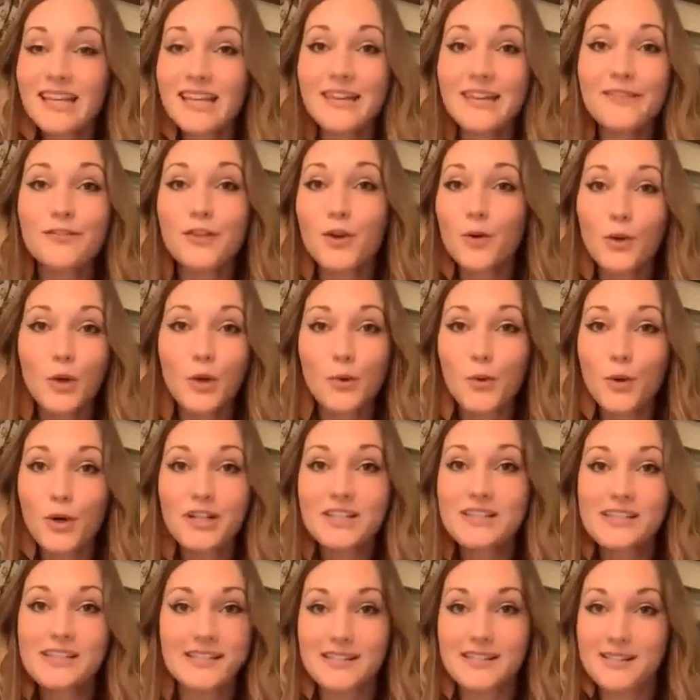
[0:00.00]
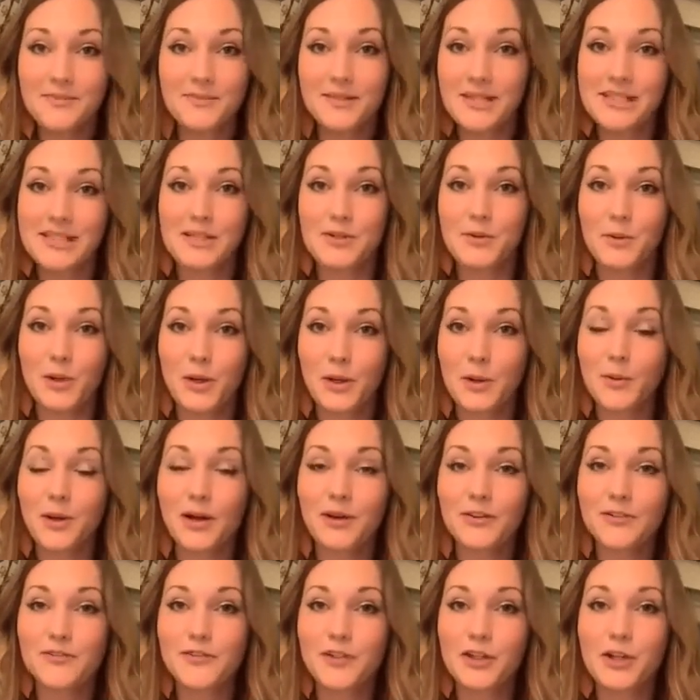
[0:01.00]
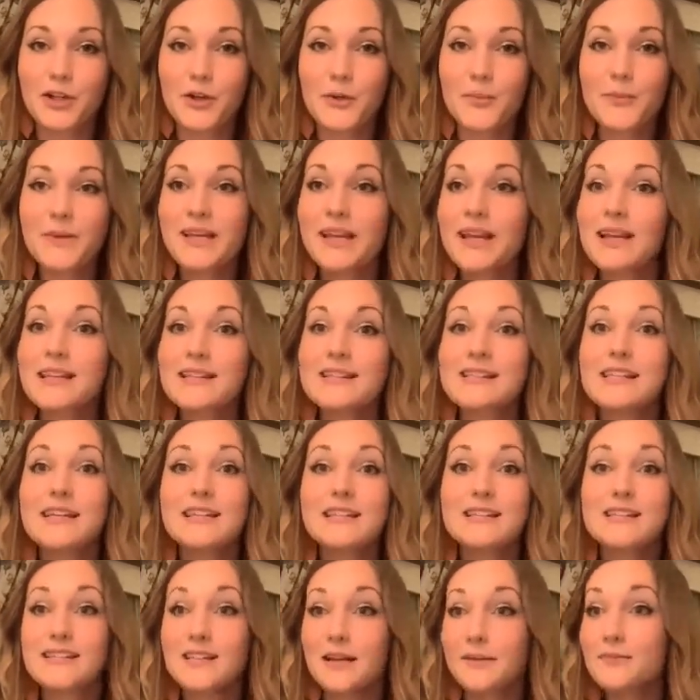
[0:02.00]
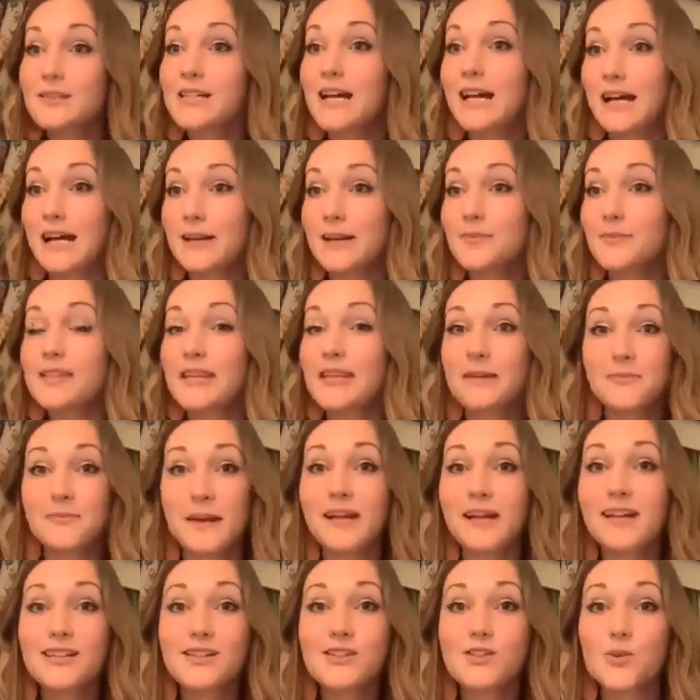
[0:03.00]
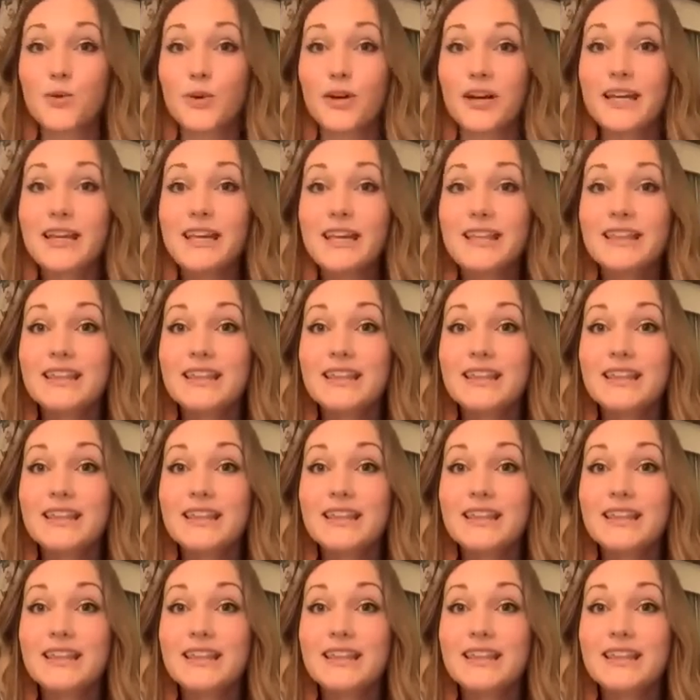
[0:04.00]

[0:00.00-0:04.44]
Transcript: if the reward system doesn't work well for you, because sometimes, like Becca's story,